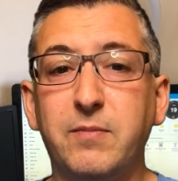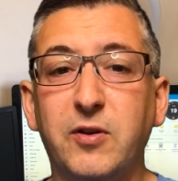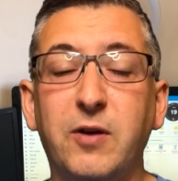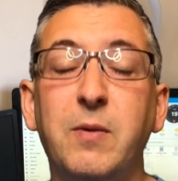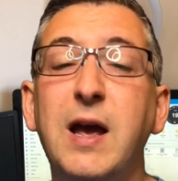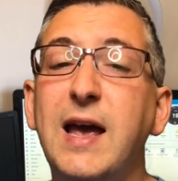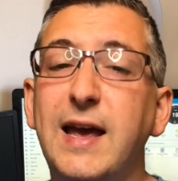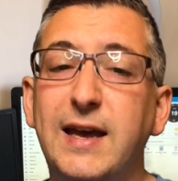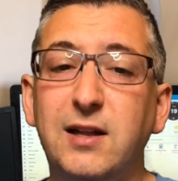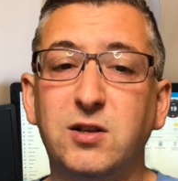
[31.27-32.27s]
So,
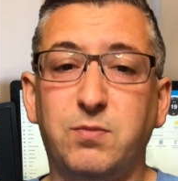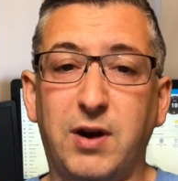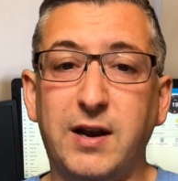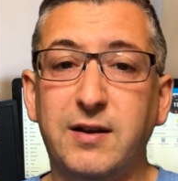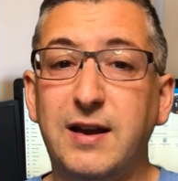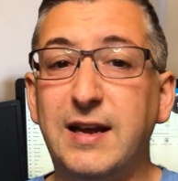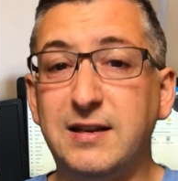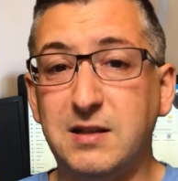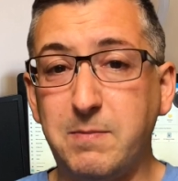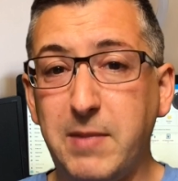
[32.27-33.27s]
Hildebrand
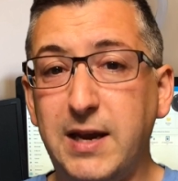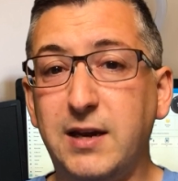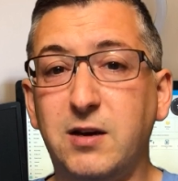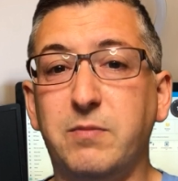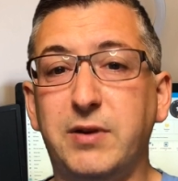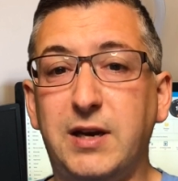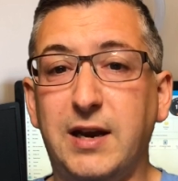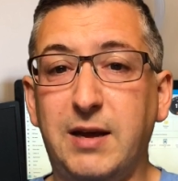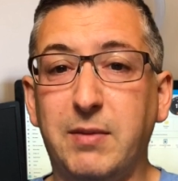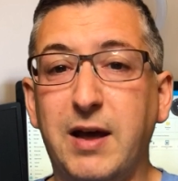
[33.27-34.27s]
is the main company
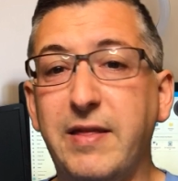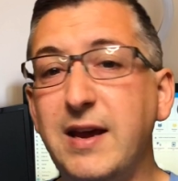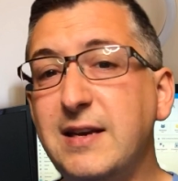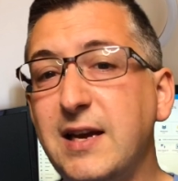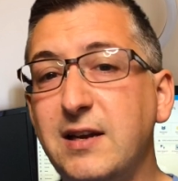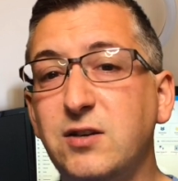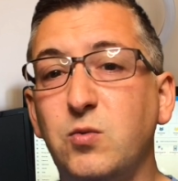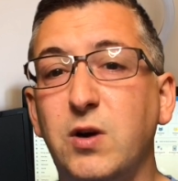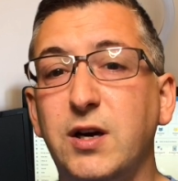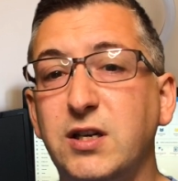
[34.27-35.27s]
name, and they tend to
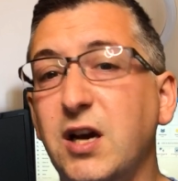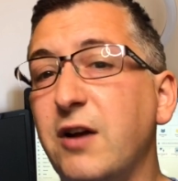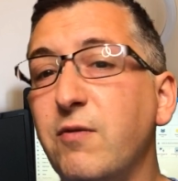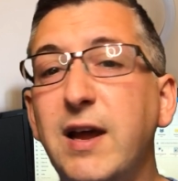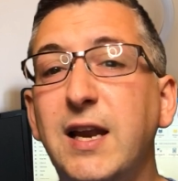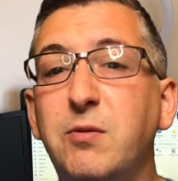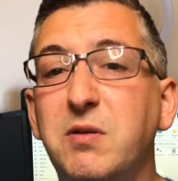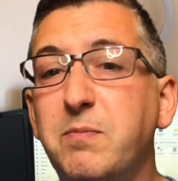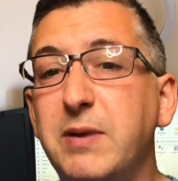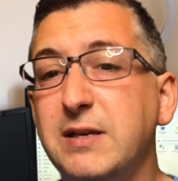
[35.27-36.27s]
work directly
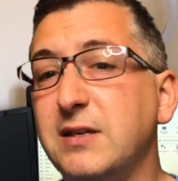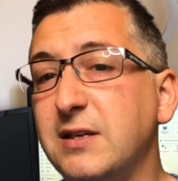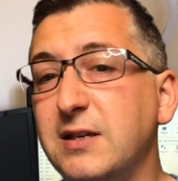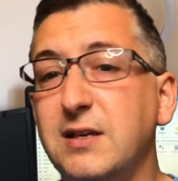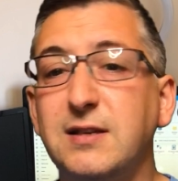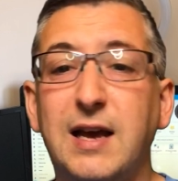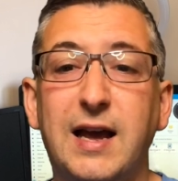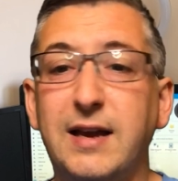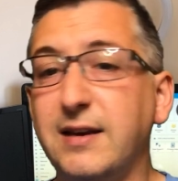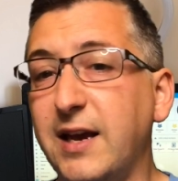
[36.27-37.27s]
with businesses
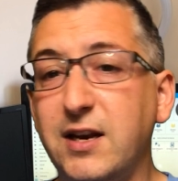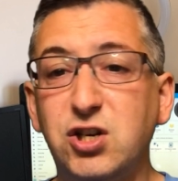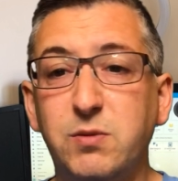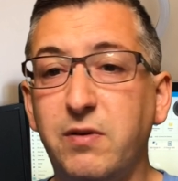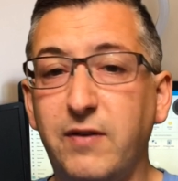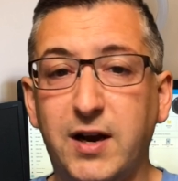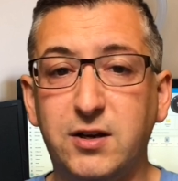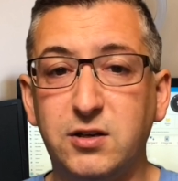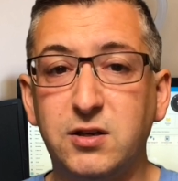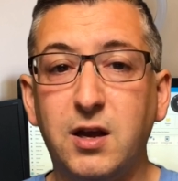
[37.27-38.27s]
and energy
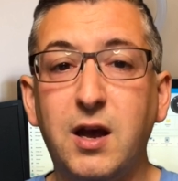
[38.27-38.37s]
providers.